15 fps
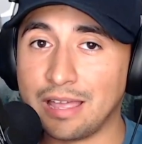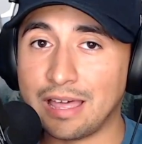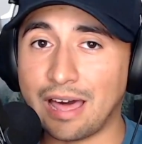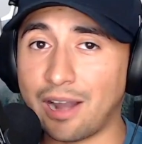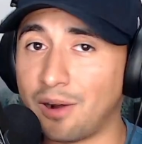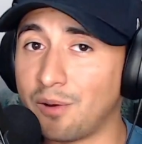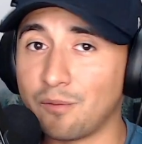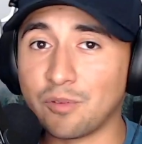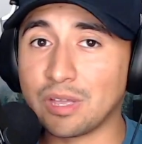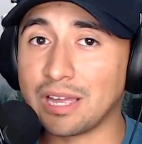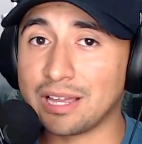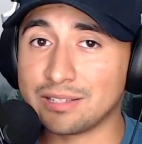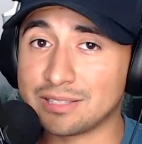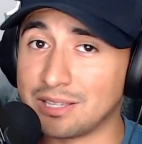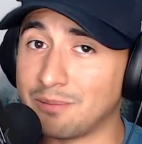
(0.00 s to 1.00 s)
I don't know if you
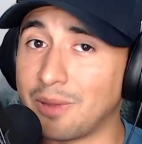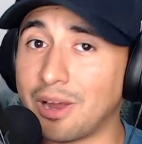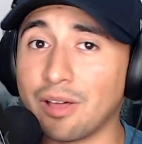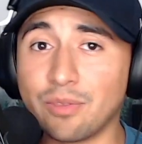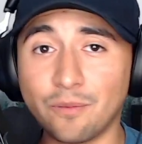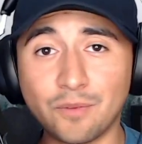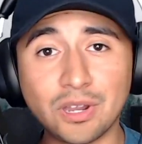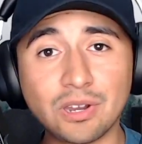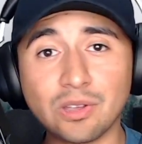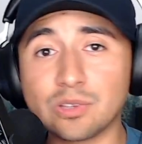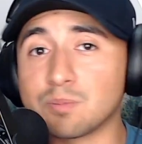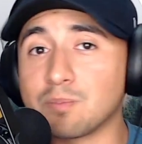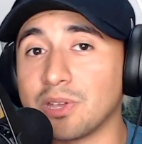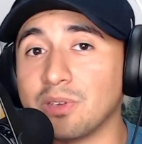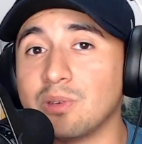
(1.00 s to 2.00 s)
guys seen my other videos,
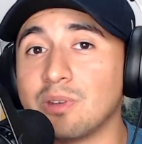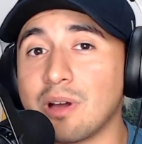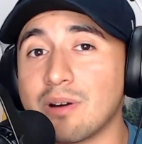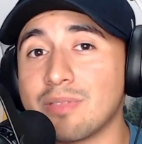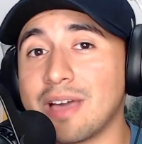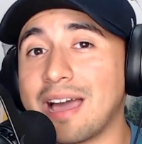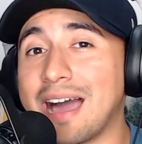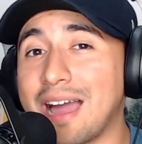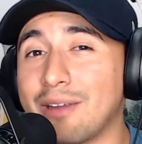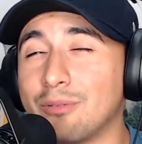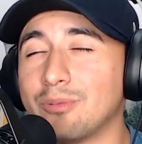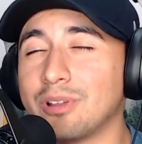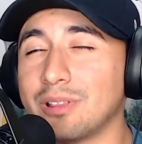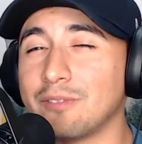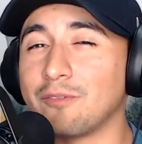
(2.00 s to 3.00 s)
but you know that I
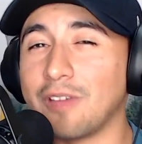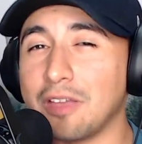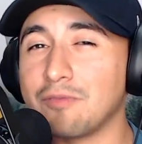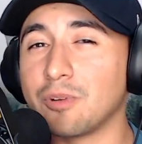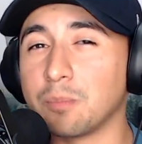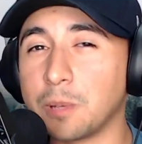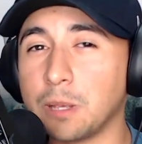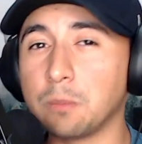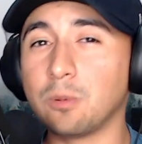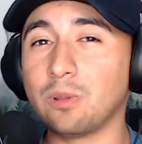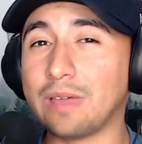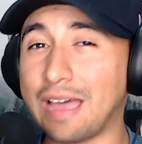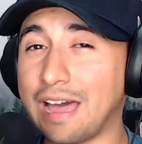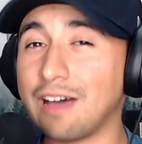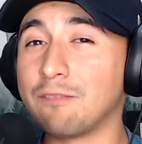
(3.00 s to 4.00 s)
really favor people
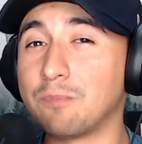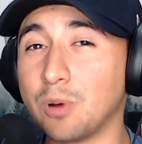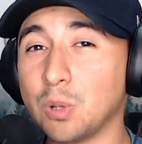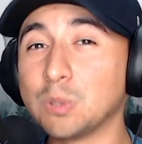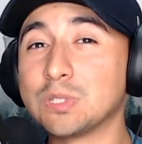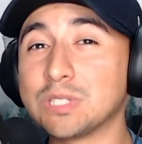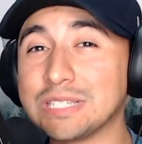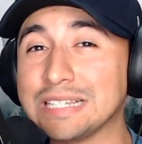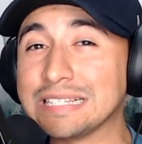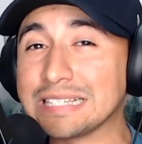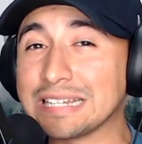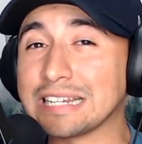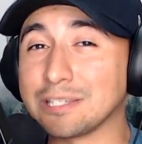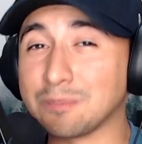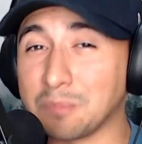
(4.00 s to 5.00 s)
that have postseason
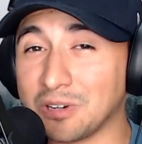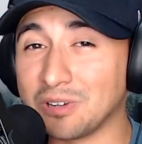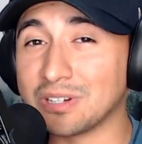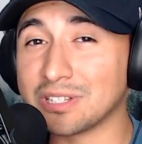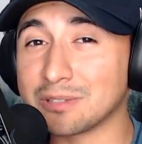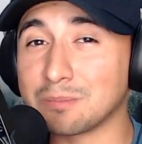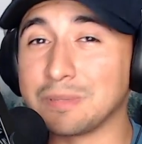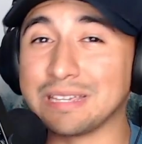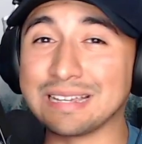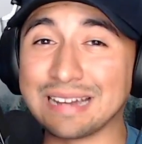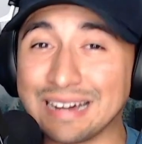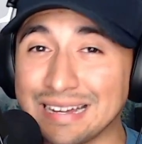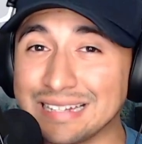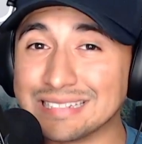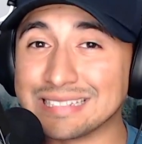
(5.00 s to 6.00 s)
experience
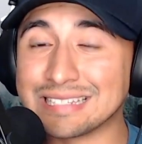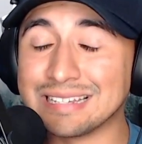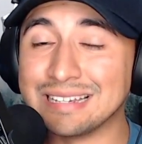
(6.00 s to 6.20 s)
because